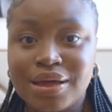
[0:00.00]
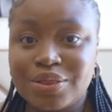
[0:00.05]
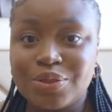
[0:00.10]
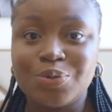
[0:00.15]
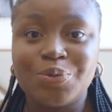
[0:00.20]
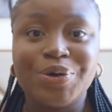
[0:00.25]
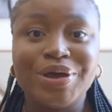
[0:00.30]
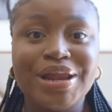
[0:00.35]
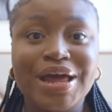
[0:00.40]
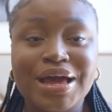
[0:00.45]
The
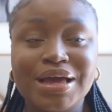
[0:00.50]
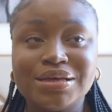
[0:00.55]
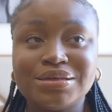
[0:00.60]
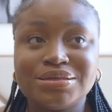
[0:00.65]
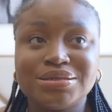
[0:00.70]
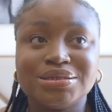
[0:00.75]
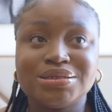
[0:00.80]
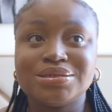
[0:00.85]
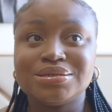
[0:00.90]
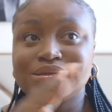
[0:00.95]
weather
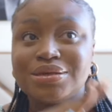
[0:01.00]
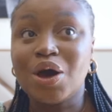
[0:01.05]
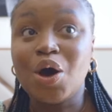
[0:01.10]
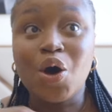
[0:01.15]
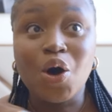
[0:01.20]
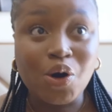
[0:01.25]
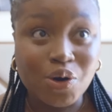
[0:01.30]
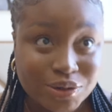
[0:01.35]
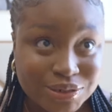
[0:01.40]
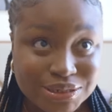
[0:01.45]
is
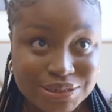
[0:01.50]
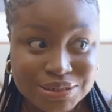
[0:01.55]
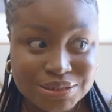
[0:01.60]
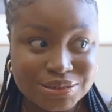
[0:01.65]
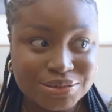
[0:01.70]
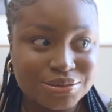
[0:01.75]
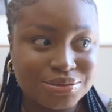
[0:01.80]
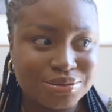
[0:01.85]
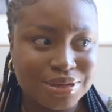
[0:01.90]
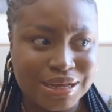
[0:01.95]
hot
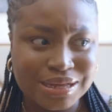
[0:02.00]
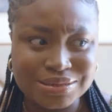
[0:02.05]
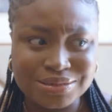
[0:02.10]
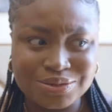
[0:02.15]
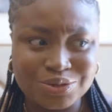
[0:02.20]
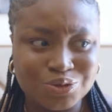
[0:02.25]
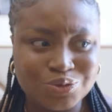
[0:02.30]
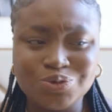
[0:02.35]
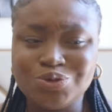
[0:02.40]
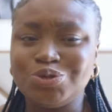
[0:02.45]

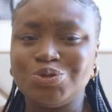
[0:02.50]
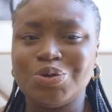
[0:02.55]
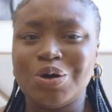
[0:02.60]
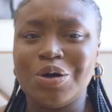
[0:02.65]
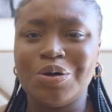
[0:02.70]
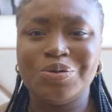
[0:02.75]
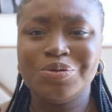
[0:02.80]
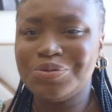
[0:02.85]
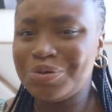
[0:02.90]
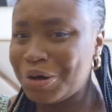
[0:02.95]
as
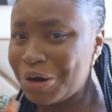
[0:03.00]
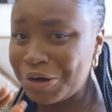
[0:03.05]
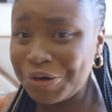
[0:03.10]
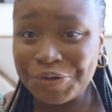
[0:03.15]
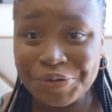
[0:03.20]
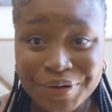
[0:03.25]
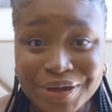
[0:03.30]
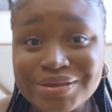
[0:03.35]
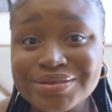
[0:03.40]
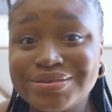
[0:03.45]
usual.
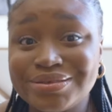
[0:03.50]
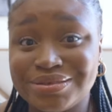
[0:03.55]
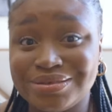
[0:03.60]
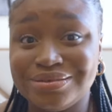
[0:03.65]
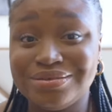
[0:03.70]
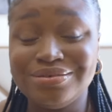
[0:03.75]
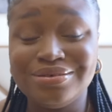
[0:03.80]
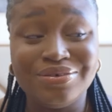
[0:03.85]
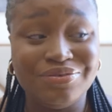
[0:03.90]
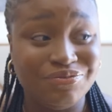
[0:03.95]

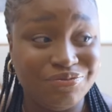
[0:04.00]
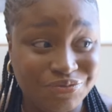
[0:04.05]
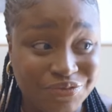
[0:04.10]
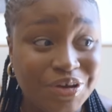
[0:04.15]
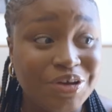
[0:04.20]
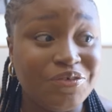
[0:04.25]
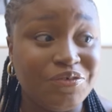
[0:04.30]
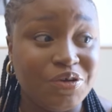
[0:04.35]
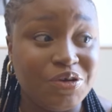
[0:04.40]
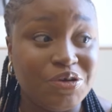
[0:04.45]
Crazy,
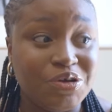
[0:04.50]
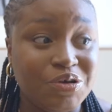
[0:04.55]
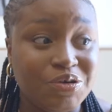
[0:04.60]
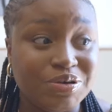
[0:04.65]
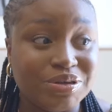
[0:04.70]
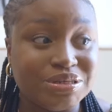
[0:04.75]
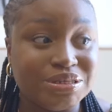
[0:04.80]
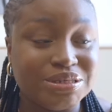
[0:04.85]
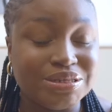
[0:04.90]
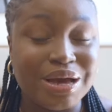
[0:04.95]
very very
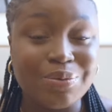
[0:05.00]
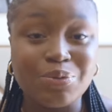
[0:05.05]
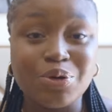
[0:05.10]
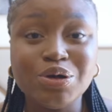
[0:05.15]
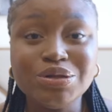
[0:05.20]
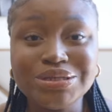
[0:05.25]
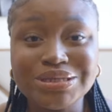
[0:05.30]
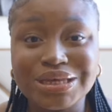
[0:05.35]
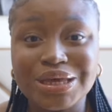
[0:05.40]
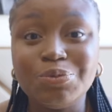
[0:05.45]
crazy. I'm
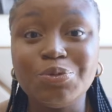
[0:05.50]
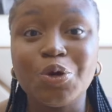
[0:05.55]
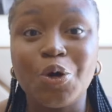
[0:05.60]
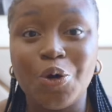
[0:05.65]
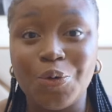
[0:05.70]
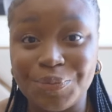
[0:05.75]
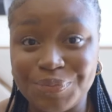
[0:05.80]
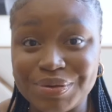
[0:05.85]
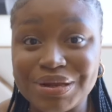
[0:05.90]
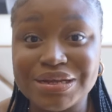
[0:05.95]
going to keep
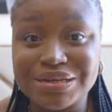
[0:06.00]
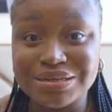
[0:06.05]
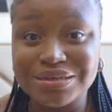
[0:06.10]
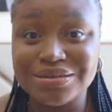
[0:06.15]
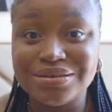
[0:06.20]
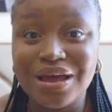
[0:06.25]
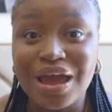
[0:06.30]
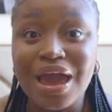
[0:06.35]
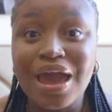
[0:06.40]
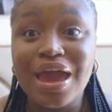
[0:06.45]

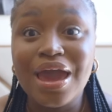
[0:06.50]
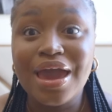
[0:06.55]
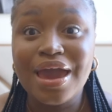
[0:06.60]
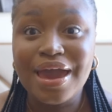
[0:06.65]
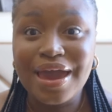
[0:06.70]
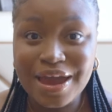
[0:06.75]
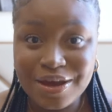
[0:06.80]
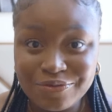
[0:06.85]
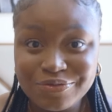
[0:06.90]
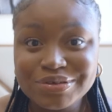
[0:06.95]
complaining
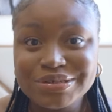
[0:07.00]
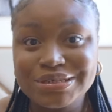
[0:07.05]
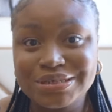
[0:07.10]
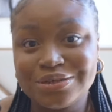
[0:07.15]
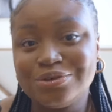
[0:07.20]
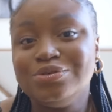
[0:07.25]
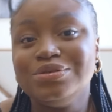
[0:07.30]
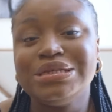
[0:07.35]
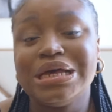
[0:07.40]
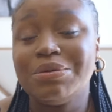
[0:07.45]
every
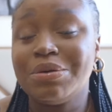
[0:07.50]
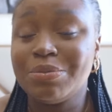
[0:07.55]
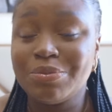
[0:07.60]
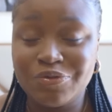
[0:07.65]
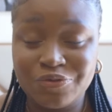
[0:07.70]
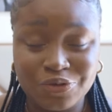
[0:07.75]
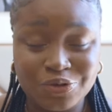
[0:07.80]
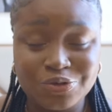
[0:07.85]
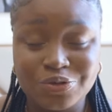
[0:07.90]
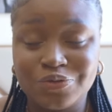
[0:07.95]
single time I'm
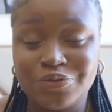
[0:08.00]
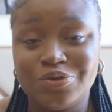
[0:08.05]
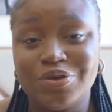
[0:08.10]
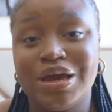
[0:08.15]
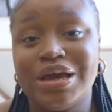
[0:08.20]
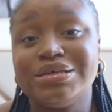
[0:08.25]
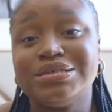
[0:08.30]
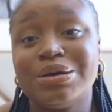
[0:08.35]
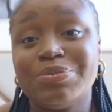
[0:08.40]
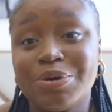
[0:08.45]
in front of you
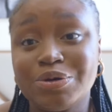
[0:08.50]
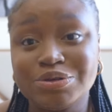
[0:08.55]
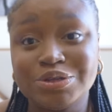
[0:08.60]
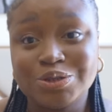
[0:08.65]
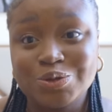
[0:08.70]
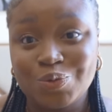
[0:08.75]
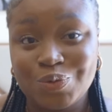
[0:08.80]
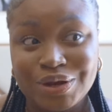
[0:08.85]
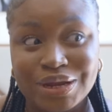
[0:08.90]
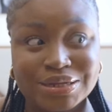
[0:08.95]
guys about
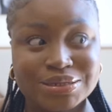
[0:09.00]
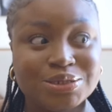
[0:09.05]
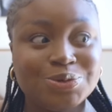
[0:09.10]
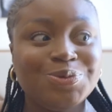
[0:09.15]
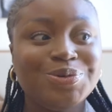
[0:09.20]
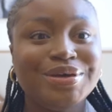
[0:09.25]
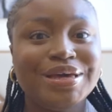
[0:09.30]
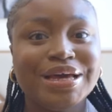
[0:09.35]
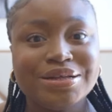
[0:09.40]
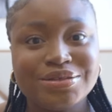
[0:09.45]
this weather till
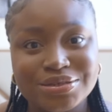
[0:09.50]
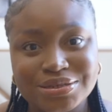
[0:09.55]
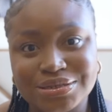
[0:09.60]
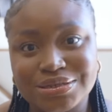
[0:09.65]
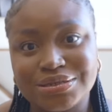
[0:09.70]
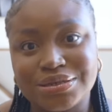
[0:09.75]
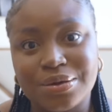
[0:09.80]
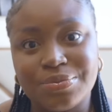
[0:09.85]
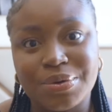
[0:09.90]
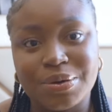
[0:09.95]
we get to
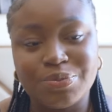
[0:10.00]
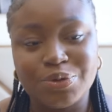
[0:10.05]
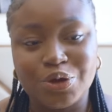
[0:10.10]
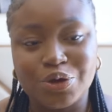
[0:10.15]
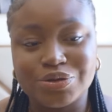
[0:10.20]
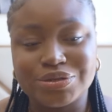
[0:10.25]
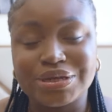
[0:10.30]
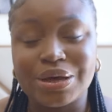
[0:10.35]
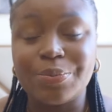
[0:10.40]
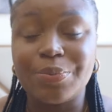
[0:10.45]
December,
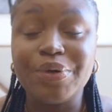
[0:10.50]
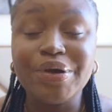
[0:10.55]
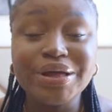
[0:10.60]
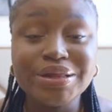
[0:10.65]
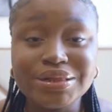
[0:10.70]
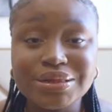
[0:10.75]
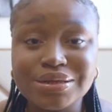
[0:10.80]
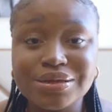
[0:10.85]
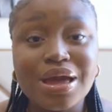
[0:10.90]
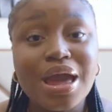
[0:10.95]
because
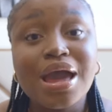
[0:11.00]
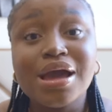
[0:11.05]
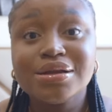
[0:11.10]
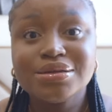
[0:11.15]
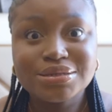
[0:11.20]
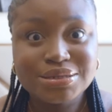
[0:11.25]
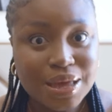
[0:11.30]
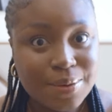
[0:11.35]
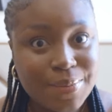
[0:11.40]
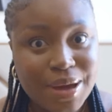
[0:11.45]
apparently
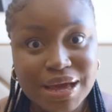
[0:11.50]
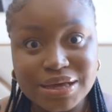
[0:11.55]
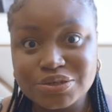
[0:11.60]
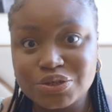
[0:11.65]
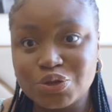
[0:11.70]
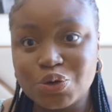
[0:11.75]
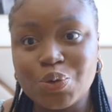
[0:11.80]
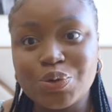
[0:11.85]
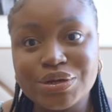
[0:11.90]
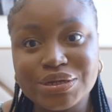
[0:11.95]
December
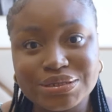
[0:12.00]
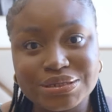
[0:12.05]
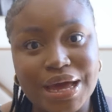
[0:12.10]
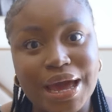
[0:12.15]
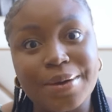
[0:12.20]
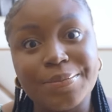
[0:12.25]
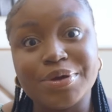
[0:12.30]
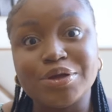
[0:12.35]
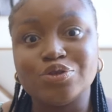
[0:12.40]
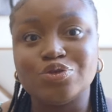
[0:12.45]
is the only
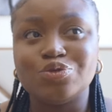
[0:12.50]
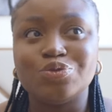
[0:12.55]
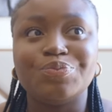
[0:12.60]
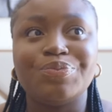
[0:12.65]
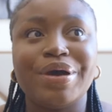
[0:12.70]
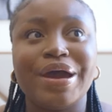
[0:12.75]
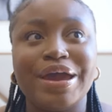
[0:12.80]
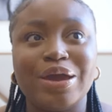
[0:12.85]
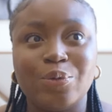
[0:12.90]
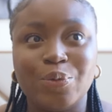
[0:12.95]
time in
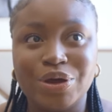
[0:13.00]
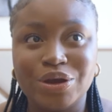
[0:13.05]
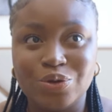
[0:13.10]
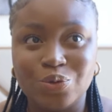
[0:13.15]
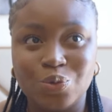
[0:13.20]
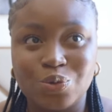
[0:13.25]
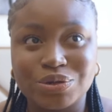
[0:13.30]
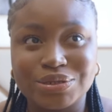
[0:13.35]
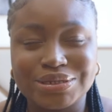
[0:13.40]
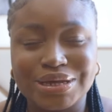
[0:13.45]
Dubai where the
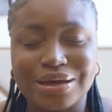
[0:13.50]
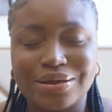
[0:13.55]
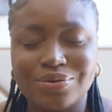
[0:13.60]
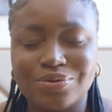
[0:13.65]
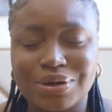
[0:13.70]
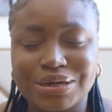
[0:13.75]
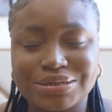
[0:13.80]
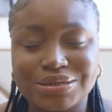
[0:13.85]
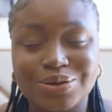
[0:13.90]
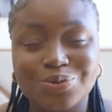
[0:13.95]

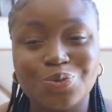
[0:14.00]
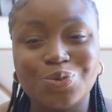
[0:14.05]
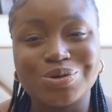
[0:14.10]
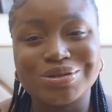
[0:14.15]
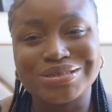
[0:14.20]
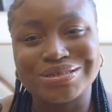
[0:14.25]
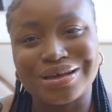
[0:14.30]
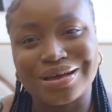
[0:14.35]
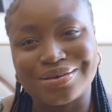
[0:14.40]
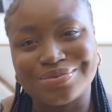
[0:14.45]

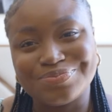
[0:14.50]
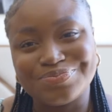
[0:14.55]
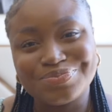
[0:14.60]
water,